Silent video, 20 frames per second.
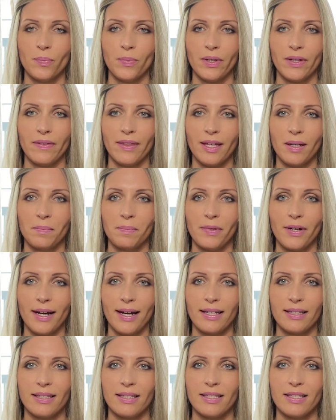breathing
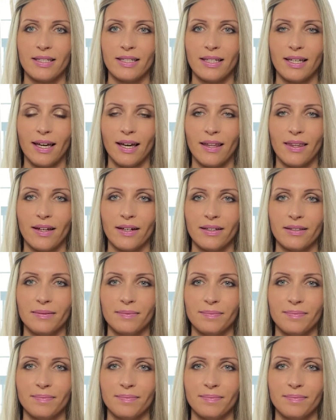practice together.